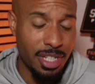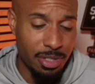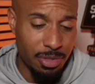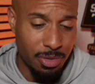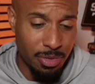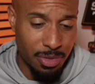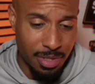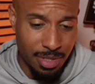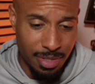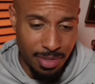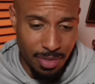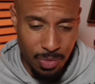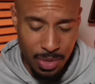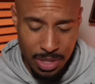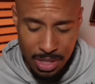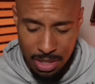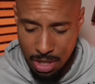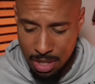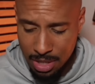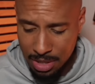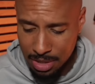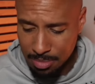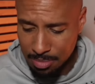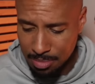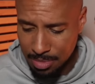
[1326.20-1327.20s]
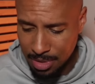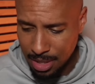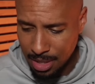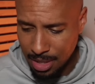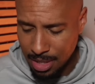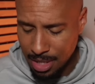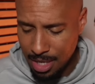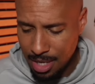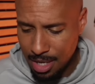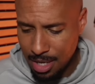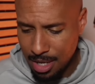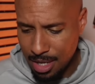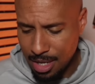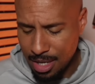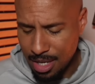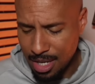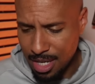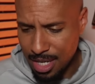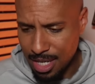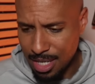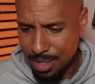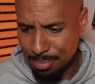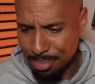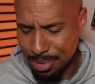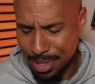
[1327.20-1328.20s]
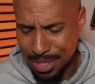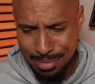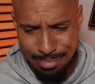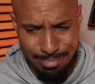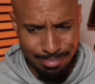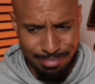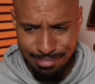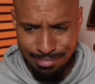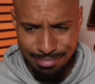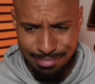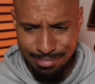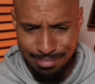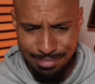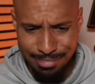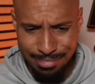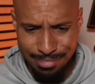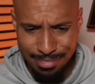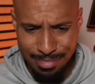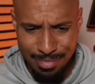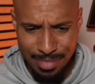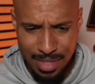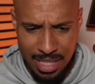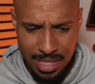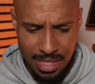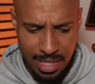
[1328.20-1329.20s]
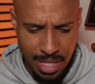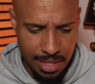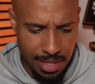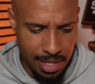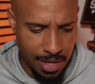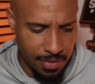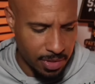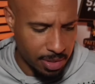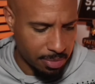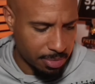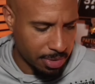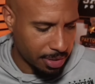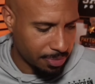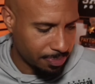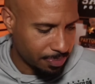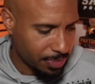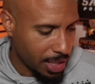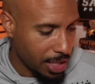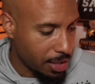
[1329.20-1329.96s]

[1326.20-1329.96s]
Keys was awesome. But didn't like the halftime show.